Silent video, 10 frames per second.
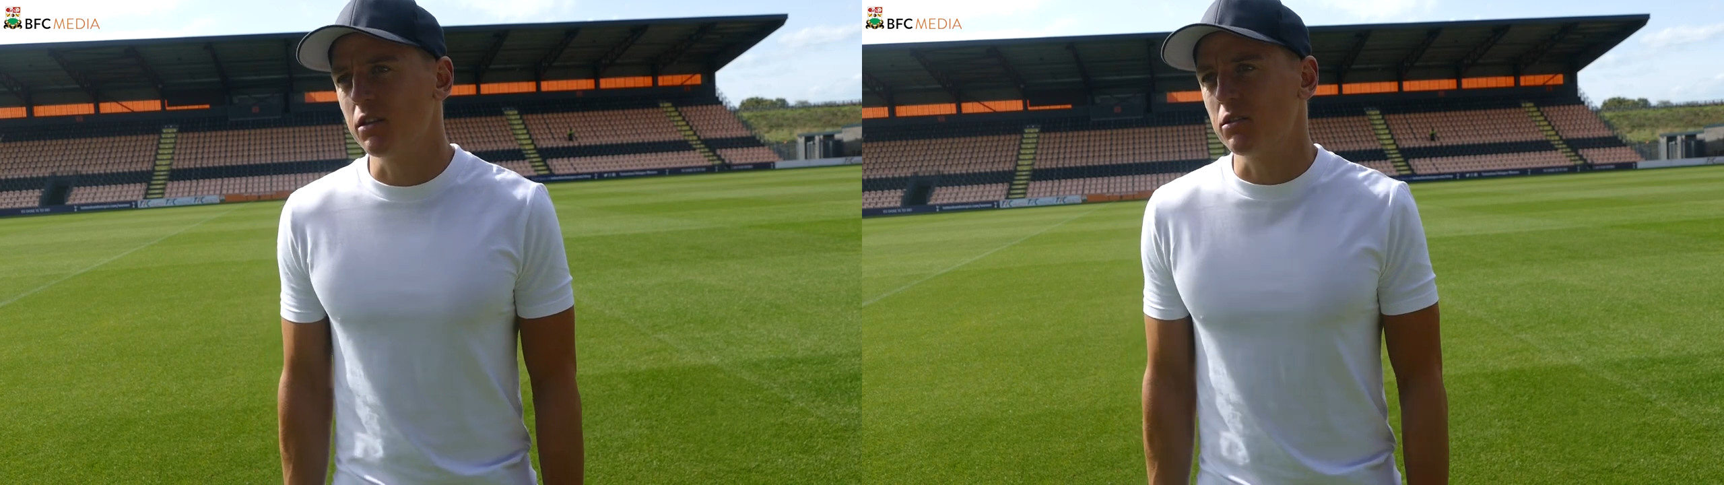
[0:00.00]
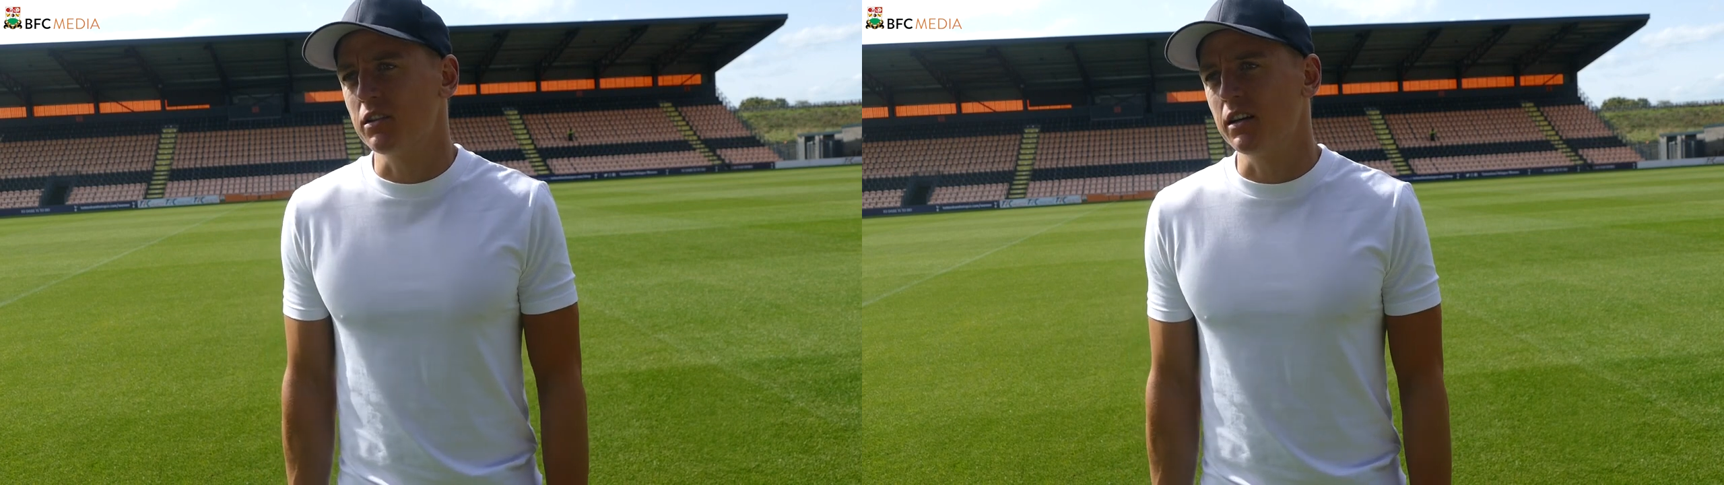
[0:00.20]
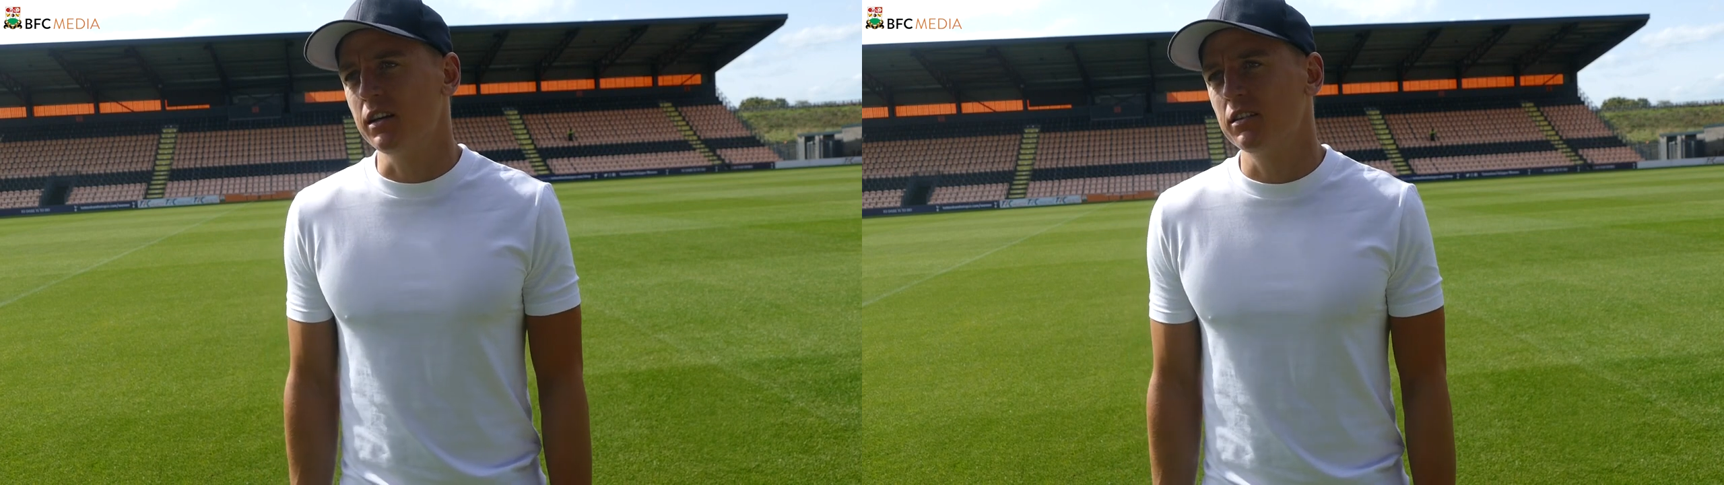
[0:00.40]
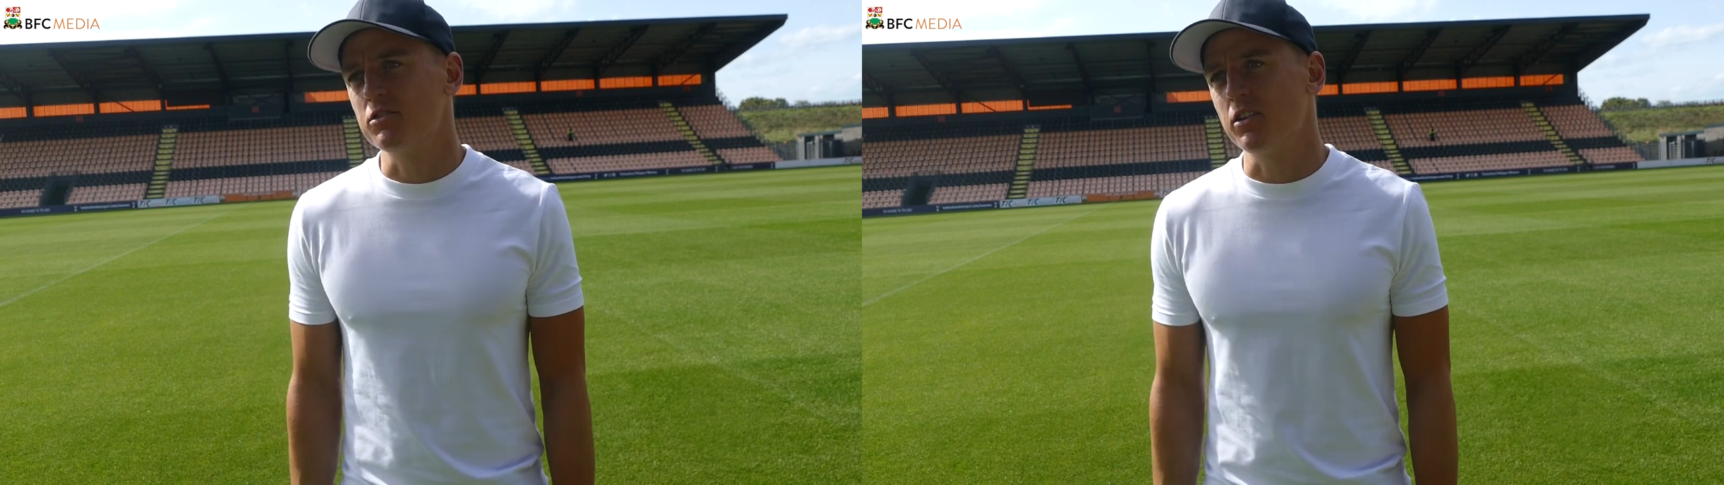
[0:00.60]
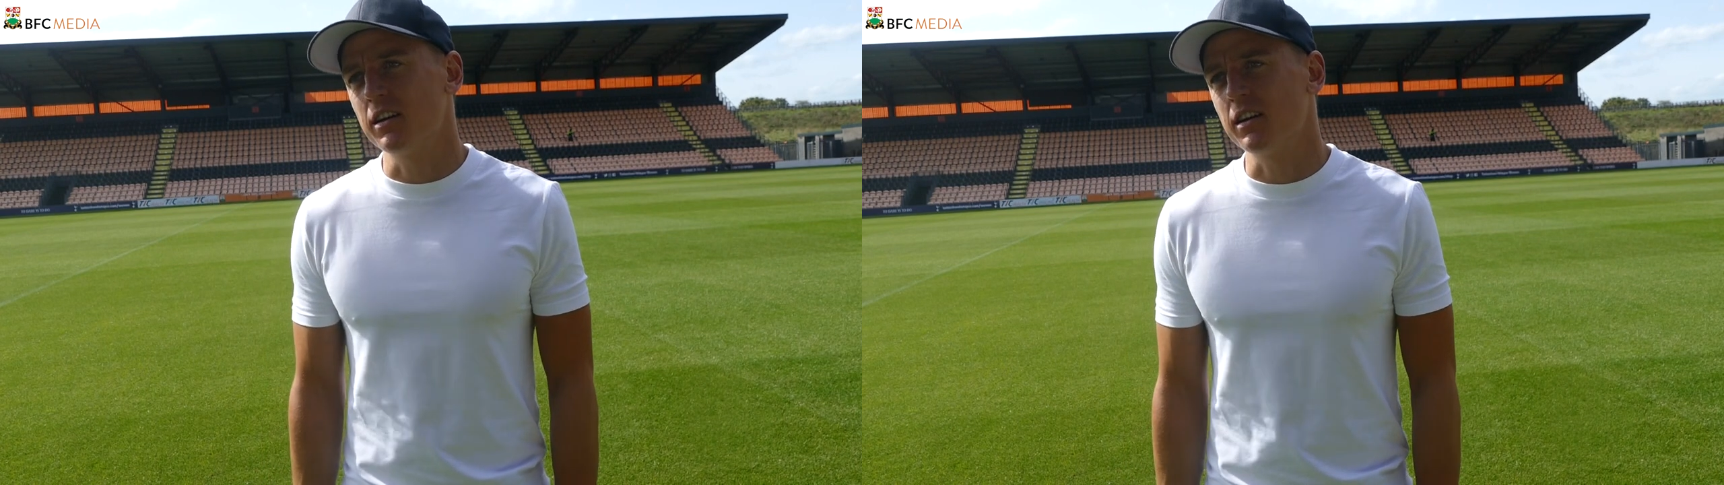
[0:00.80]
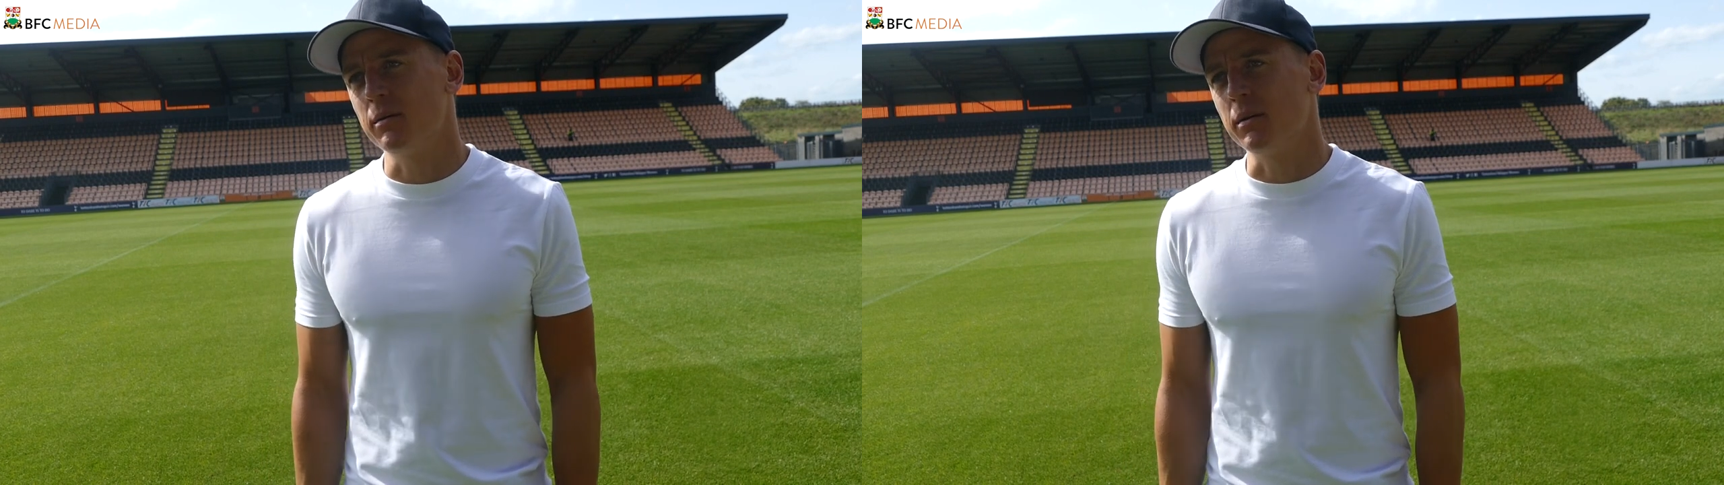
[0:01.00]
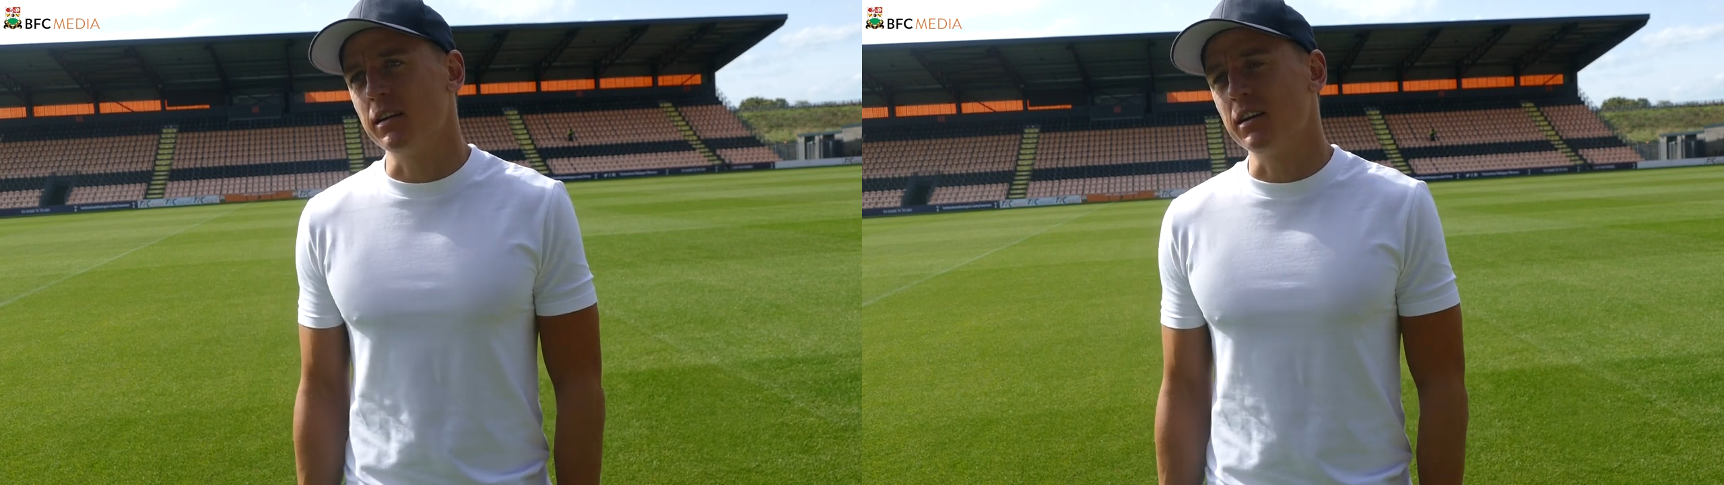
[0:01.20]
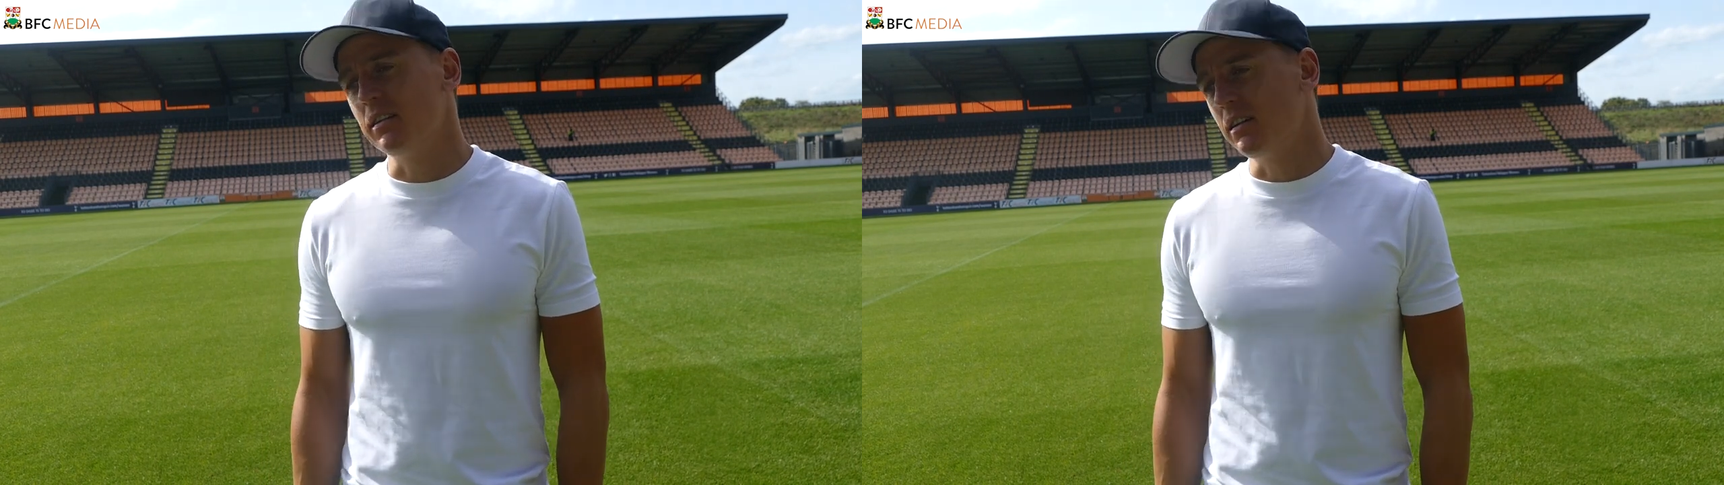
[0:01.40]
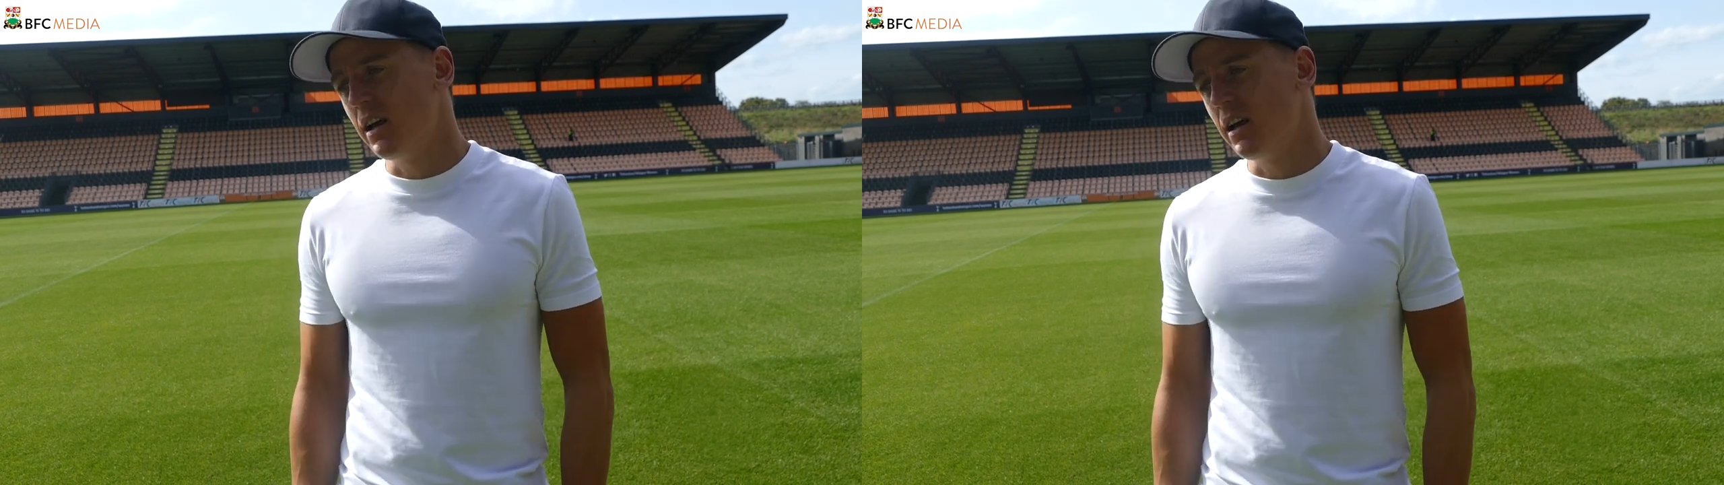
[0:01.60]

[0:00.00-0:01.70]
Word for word: I was a striker, but the